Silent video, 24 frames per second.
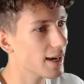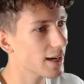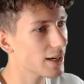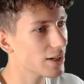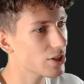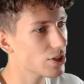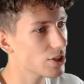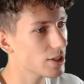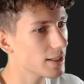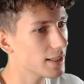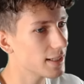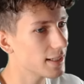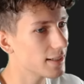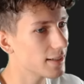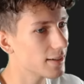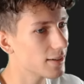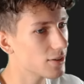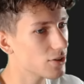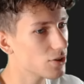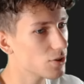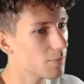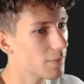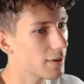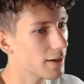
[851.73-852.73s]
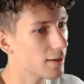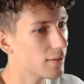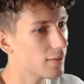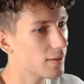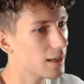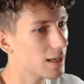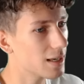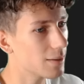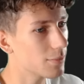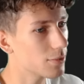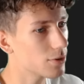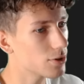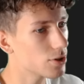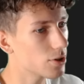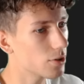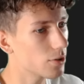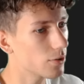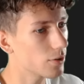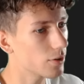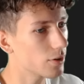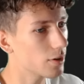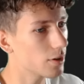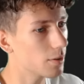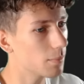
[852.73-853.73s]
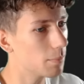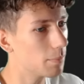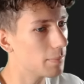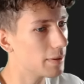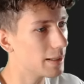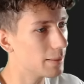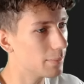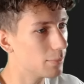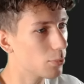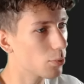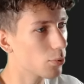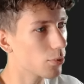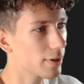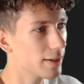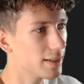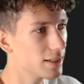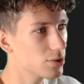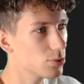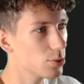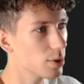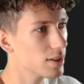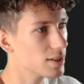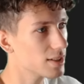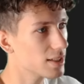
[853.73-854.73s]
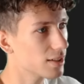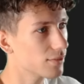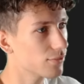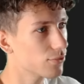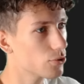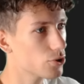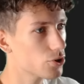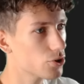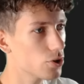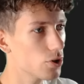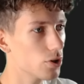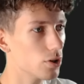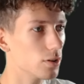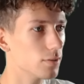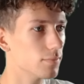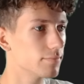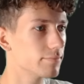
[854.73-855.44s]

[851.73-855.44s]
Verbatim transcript: actually does make the image look a bit more interesting for sure.